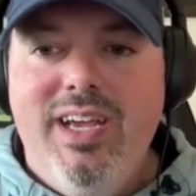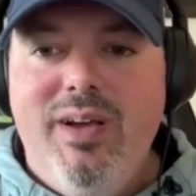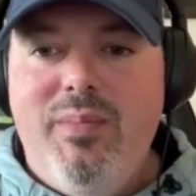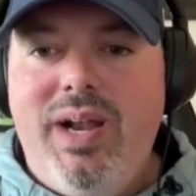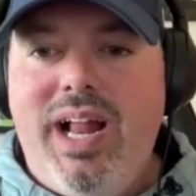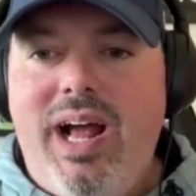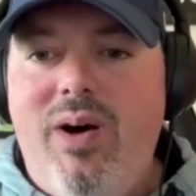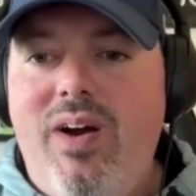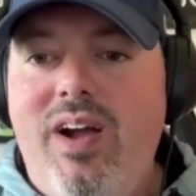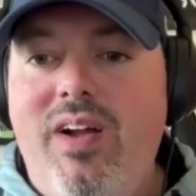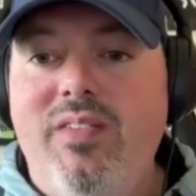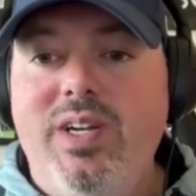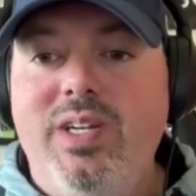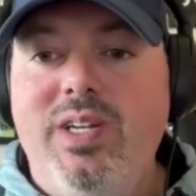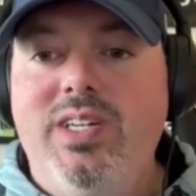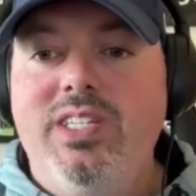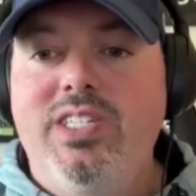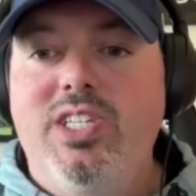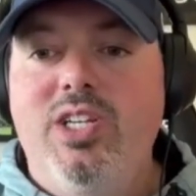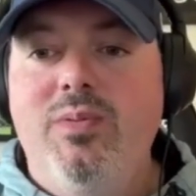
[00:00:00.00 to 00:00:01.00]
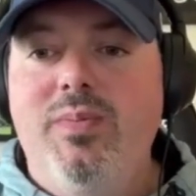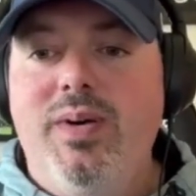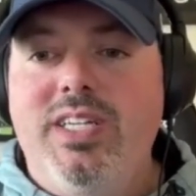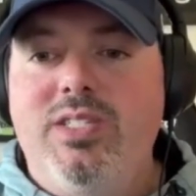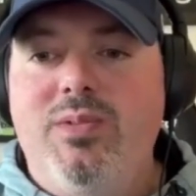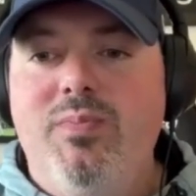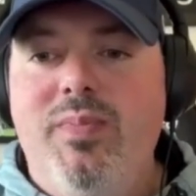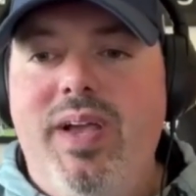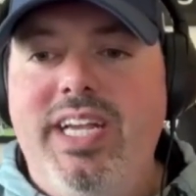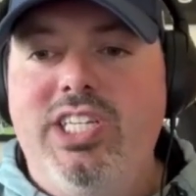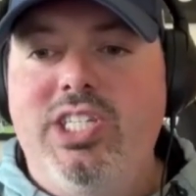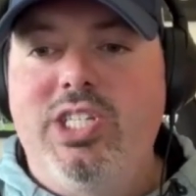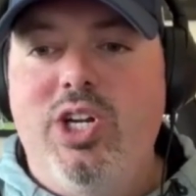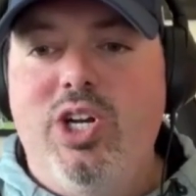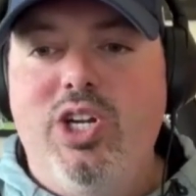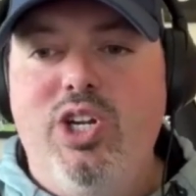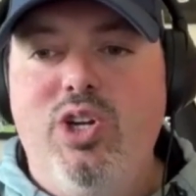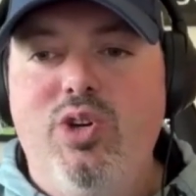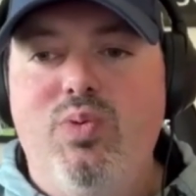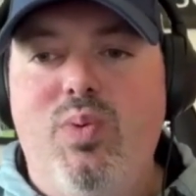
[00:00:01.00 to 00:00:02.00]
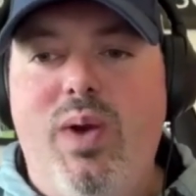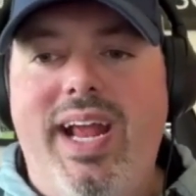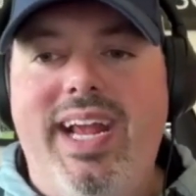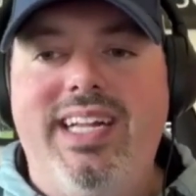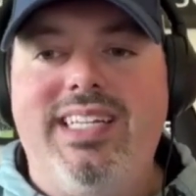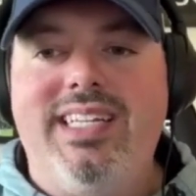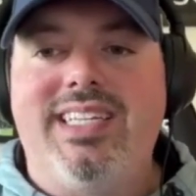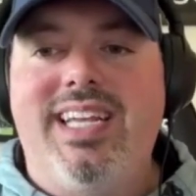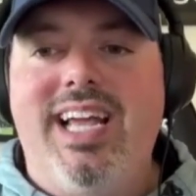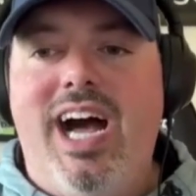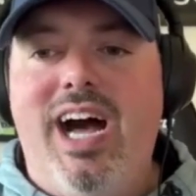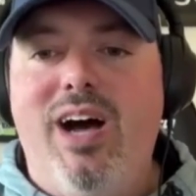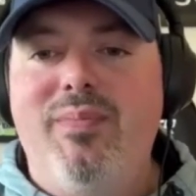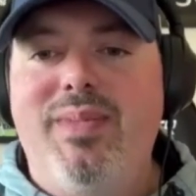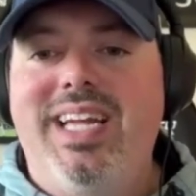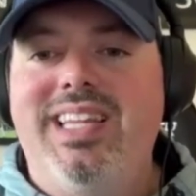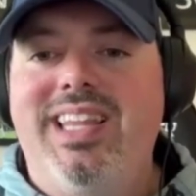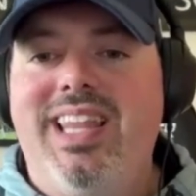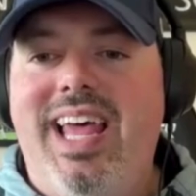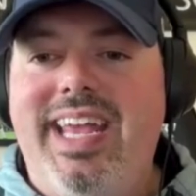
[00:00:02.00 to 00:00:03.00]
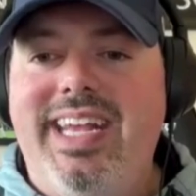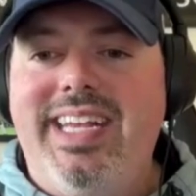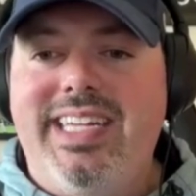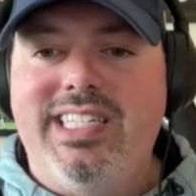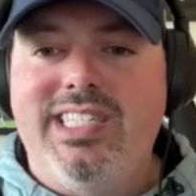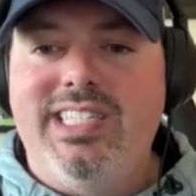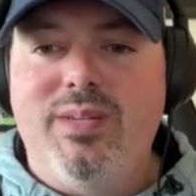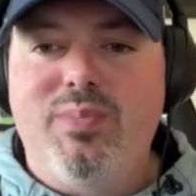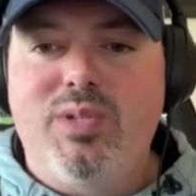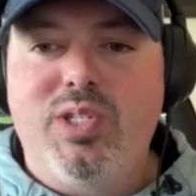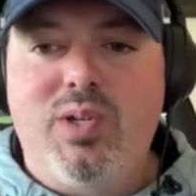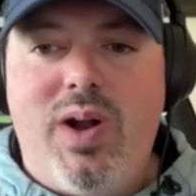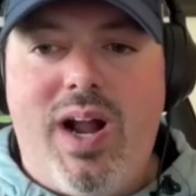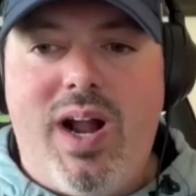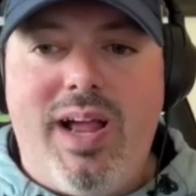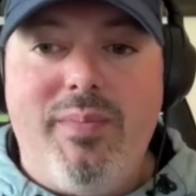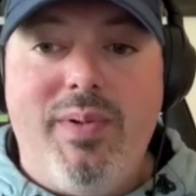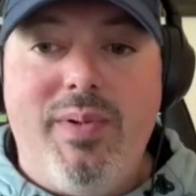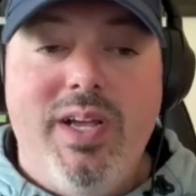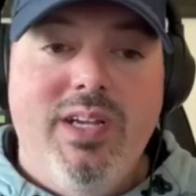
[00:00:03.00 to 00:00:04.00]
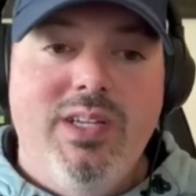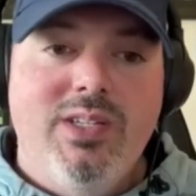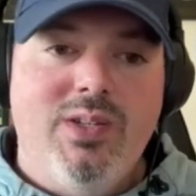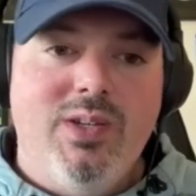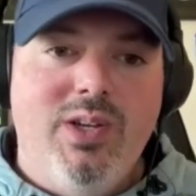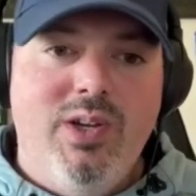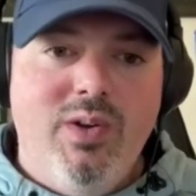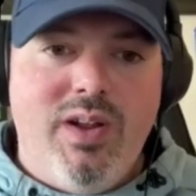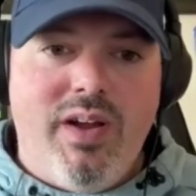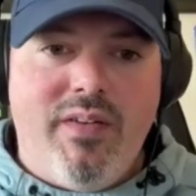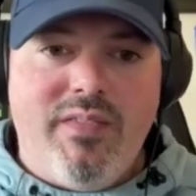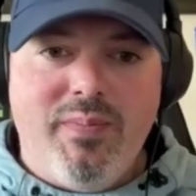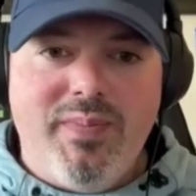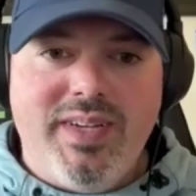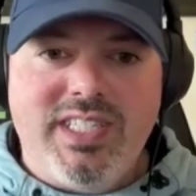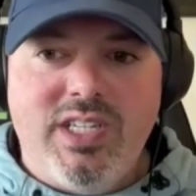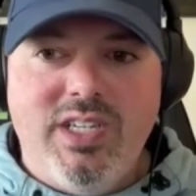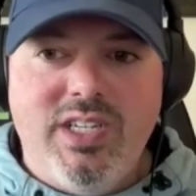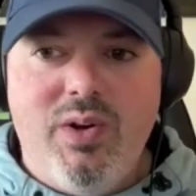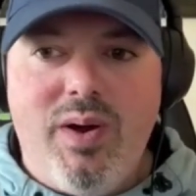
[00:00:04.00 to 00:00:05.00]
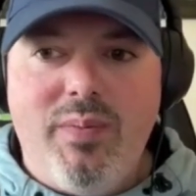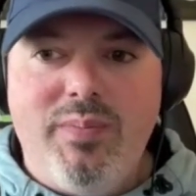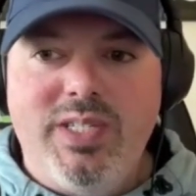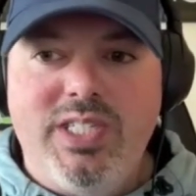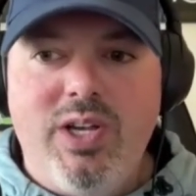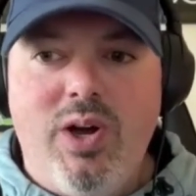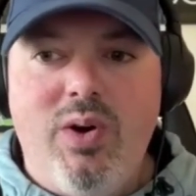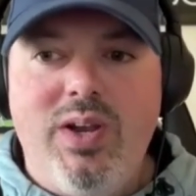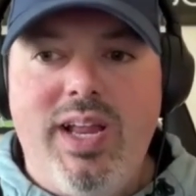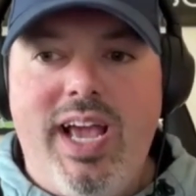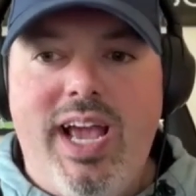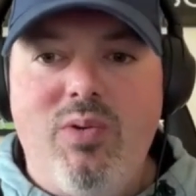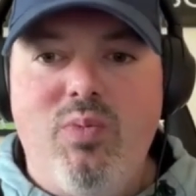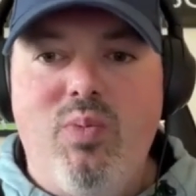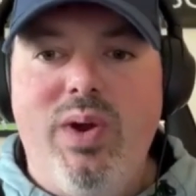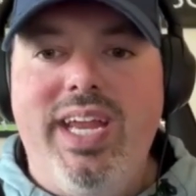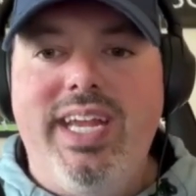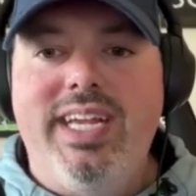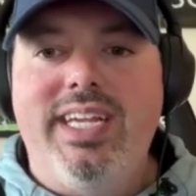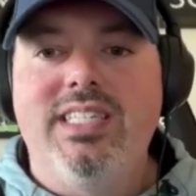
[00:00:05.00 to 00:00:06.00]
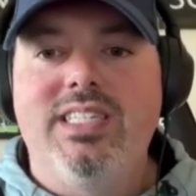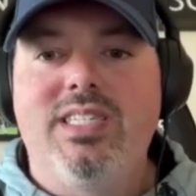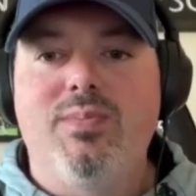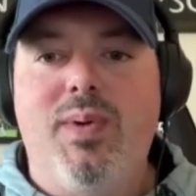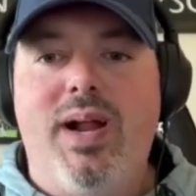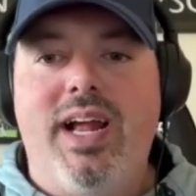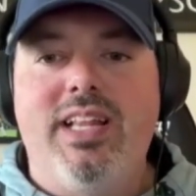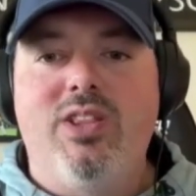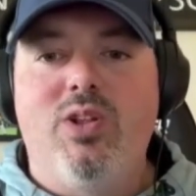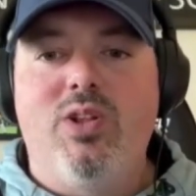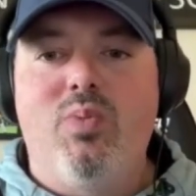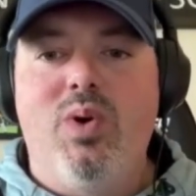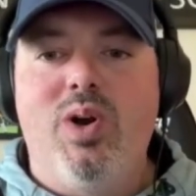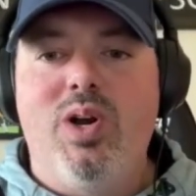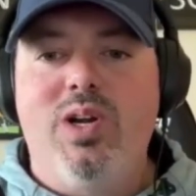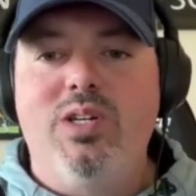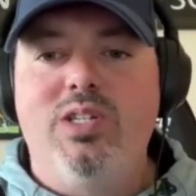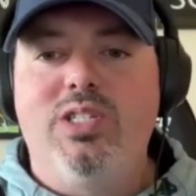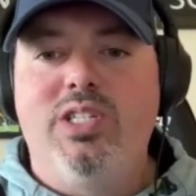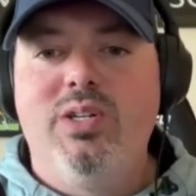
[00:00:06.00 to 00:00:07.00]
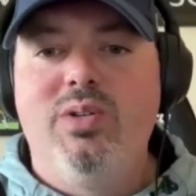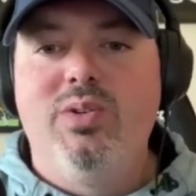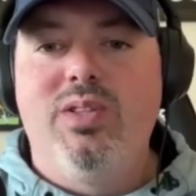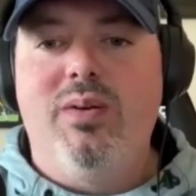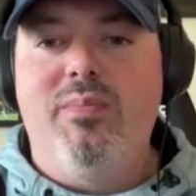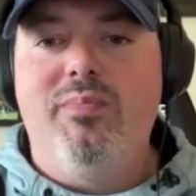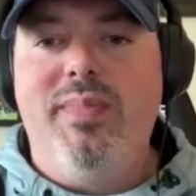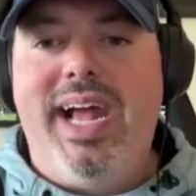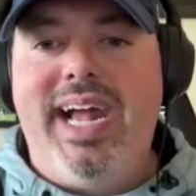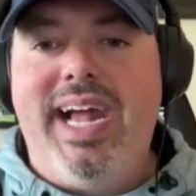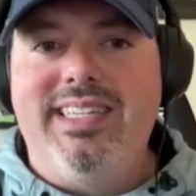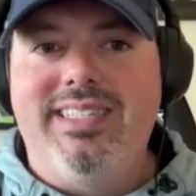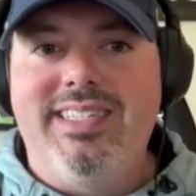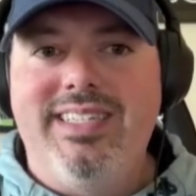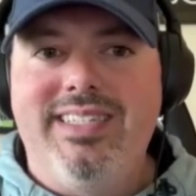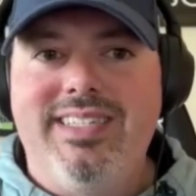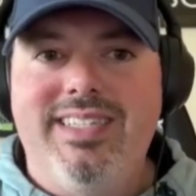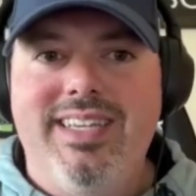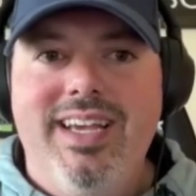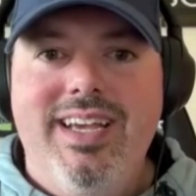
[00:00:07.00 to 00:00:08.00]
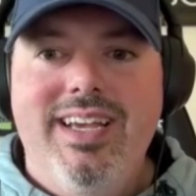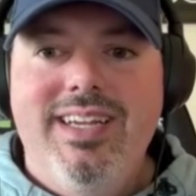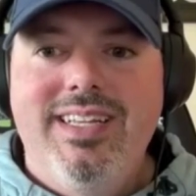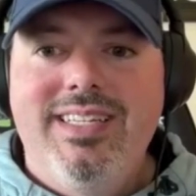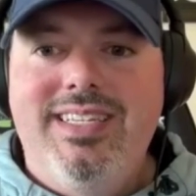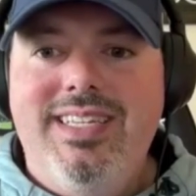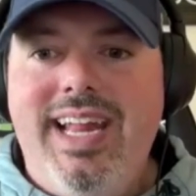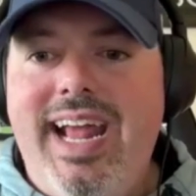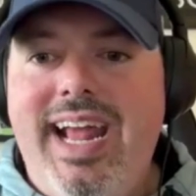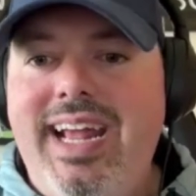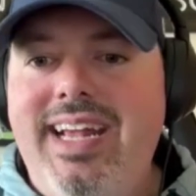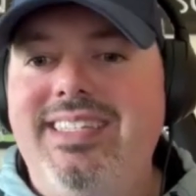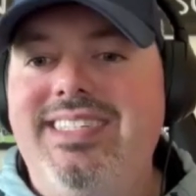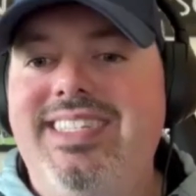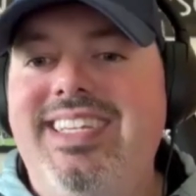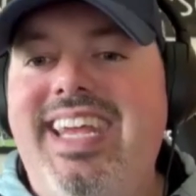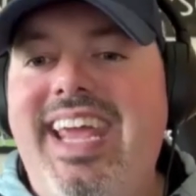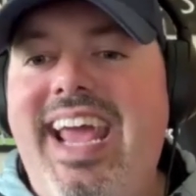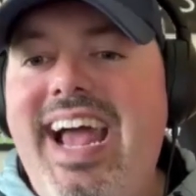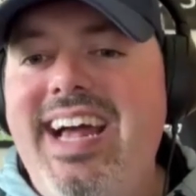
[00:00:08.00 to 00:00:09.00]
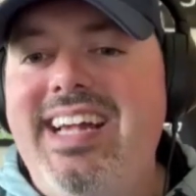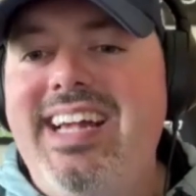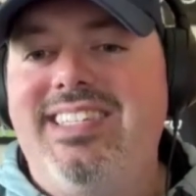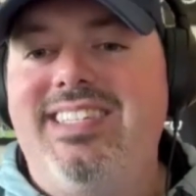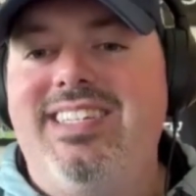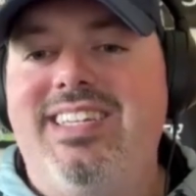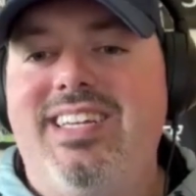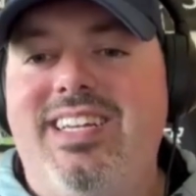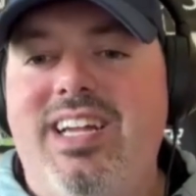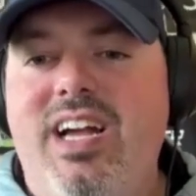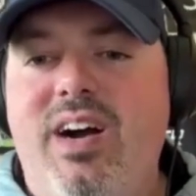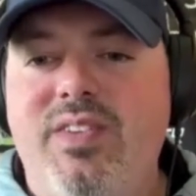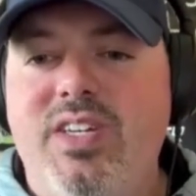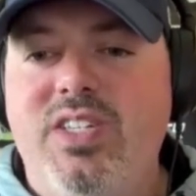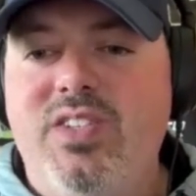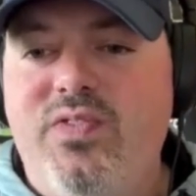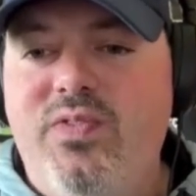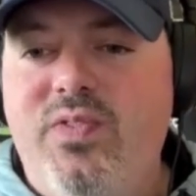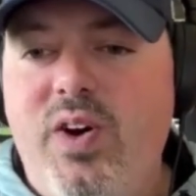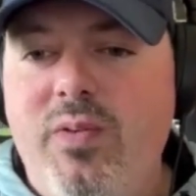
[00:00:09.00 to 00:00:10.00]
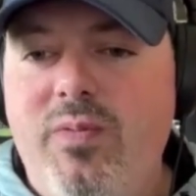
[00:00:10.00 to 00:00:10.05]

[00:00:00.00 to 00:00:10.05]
But however you consume us, make sure you rate, comment, like, and subscribe so you never miss a new episode and we can spread the word to the masses. Today's guest covers